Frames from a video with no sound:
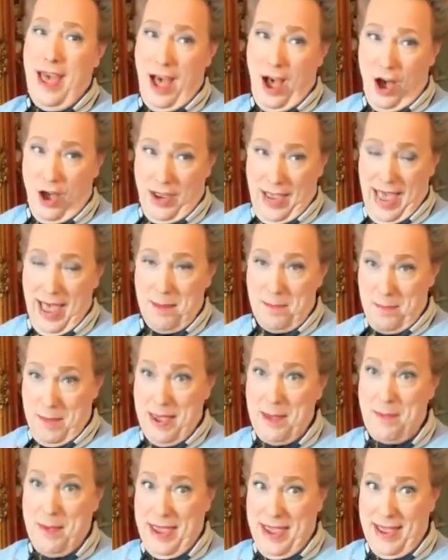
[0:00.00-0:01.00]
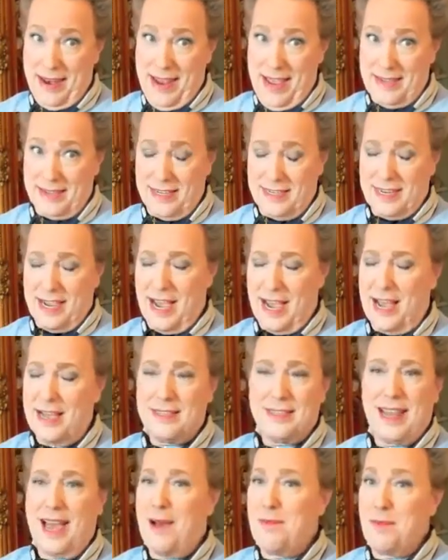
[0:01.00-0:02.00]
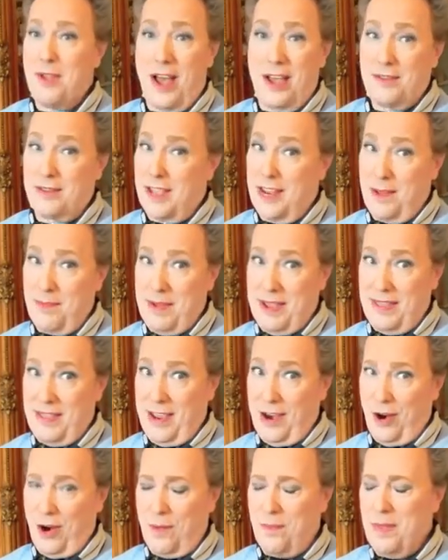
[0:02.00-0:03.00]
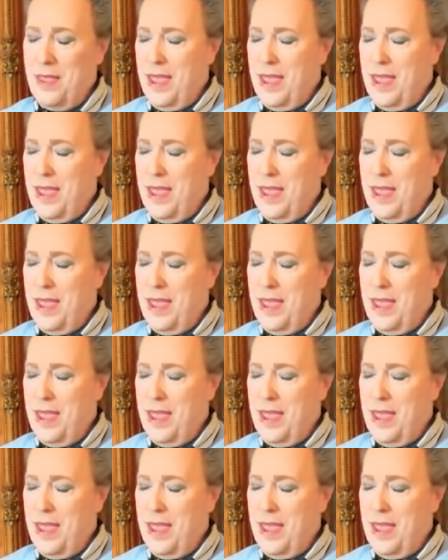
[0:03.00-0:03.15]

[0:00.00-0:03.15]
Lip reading: and me be anesthetized. I'm not going to be there.